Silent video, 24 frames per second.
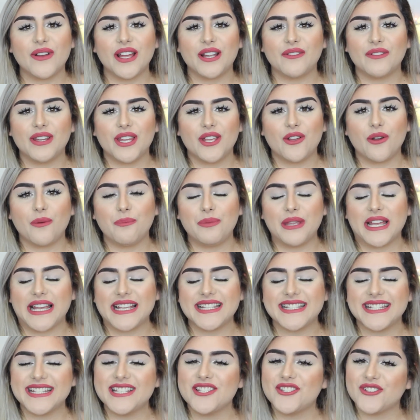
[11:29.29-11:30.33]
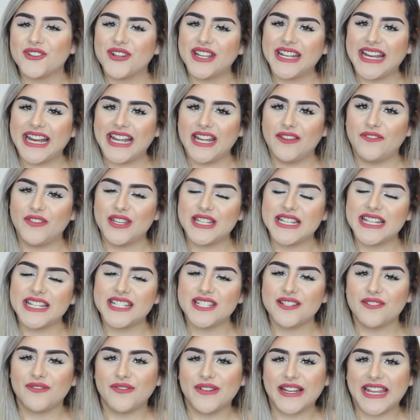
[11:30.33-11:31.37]
I really hope you guys enjoyed and if you did,
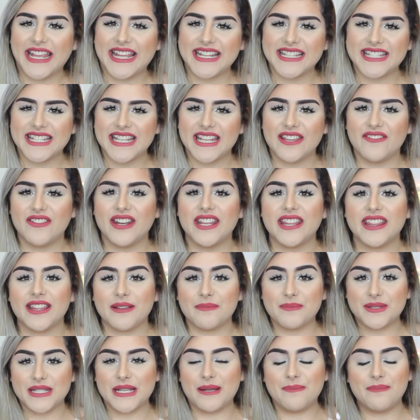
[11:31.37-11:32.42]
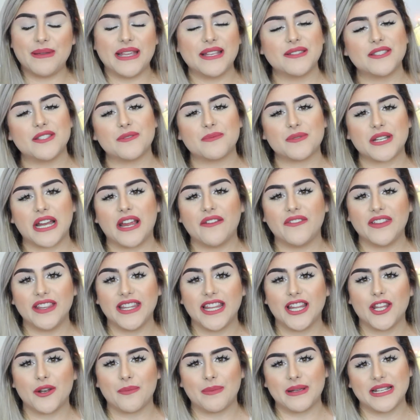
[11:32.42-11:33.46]
don't forget to give it a thumbs up and subscribe in
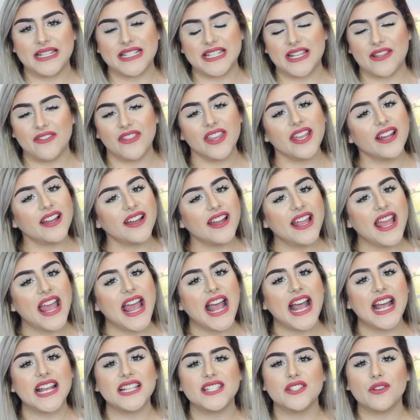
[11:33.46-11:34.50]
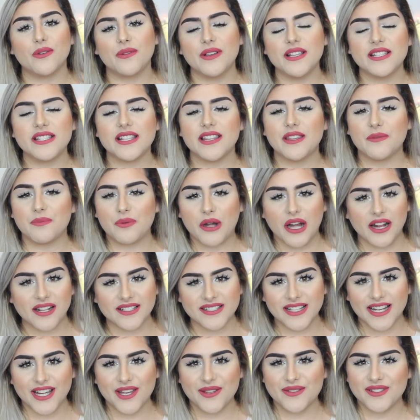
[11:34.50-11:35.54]
the little button down there. As always, the
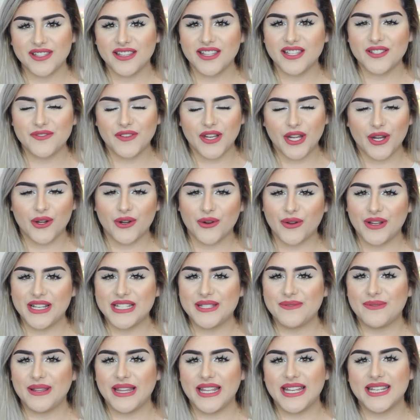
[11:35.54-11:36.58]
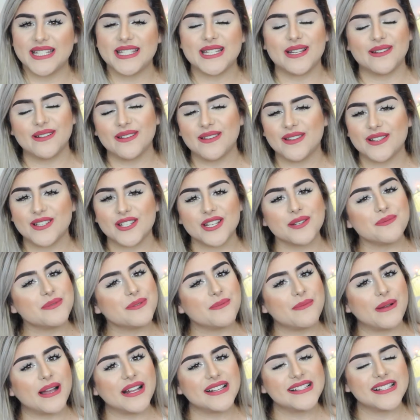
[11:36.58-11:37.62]
products that I use in this video are going to be linked down in the
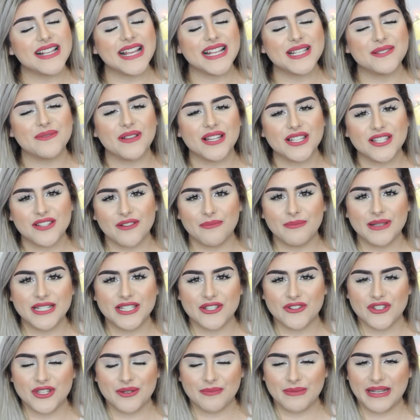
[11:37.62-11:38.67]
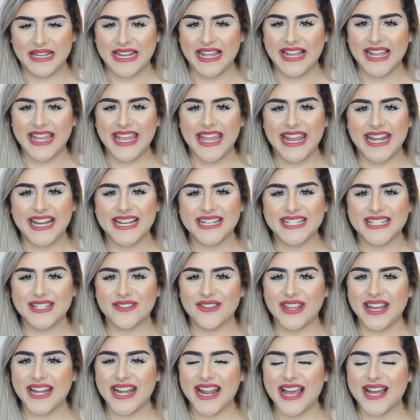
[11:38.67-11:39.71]
description box as well as all my social media. And
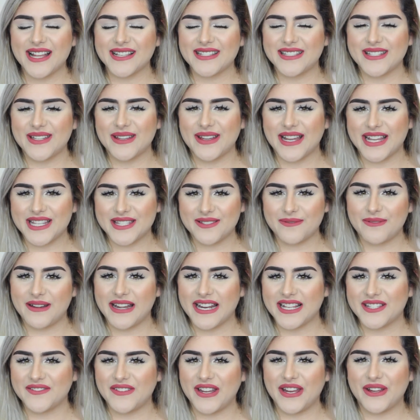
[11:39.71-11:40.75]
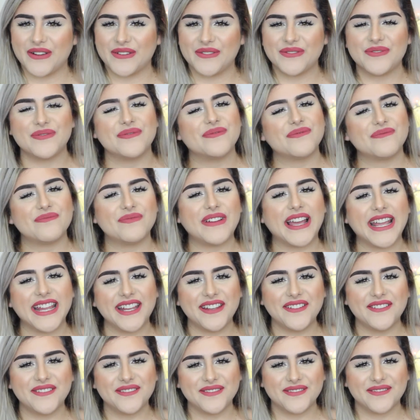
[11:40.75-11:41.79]
until then, I'll see you guys on my next video. Bye!